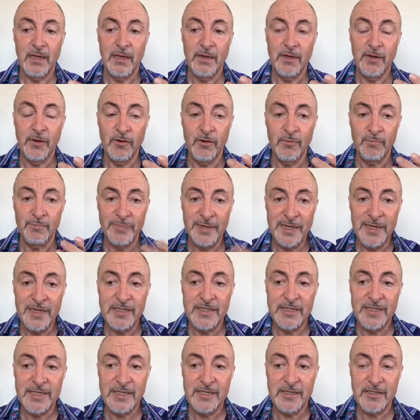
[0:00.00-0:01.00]
your
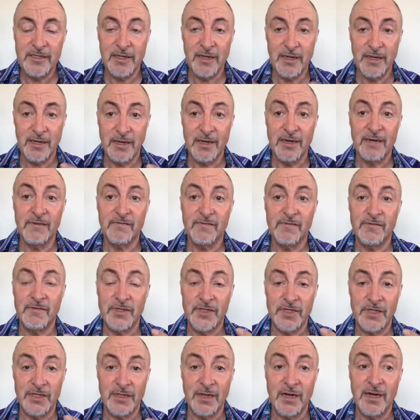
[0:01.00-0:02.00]
ability to love for a
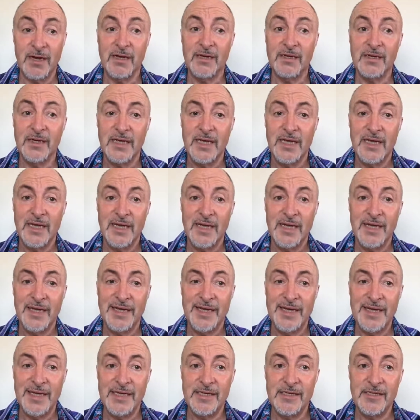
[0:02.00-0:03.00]
start
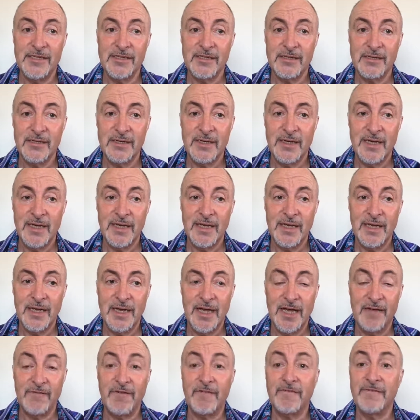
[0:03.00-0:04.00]
is
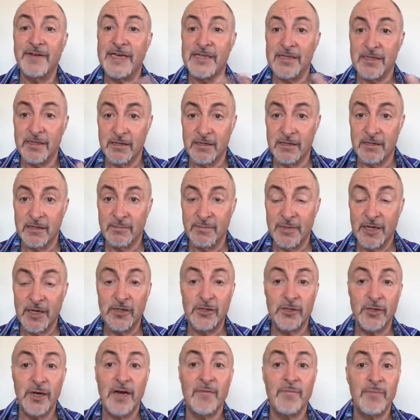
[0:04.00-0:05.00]
effervescent because
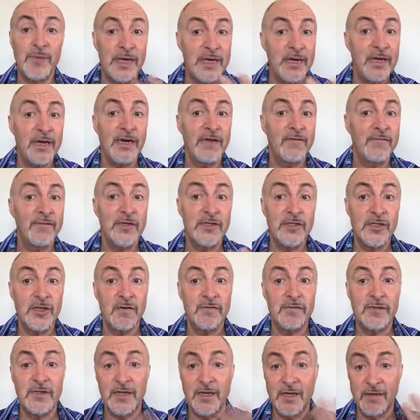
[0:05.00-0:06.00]
you have plenty of love for yourself
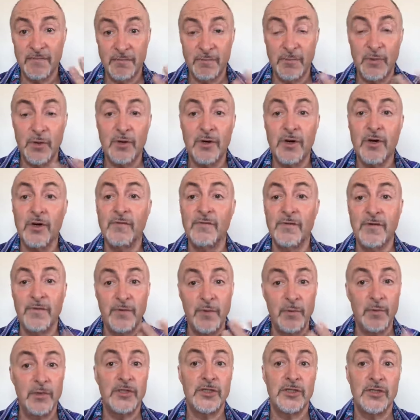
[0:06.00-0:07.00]
to give more over if you
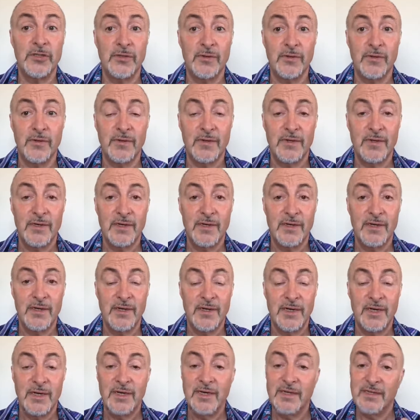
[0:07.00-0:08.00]
wish to.
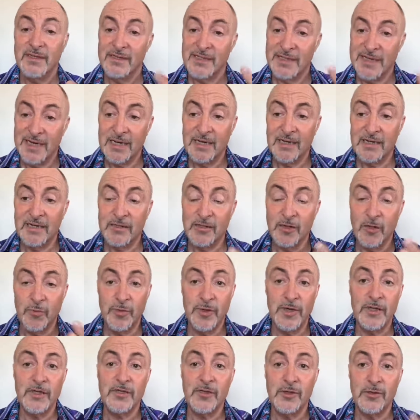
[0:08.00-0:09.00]
Secondly, is your
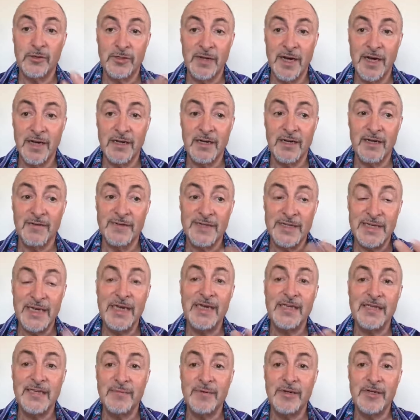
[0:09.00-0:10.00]
ability to attract love is
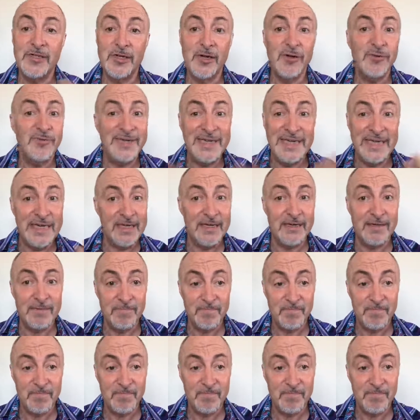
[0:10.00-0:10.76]
easy because you don't need it.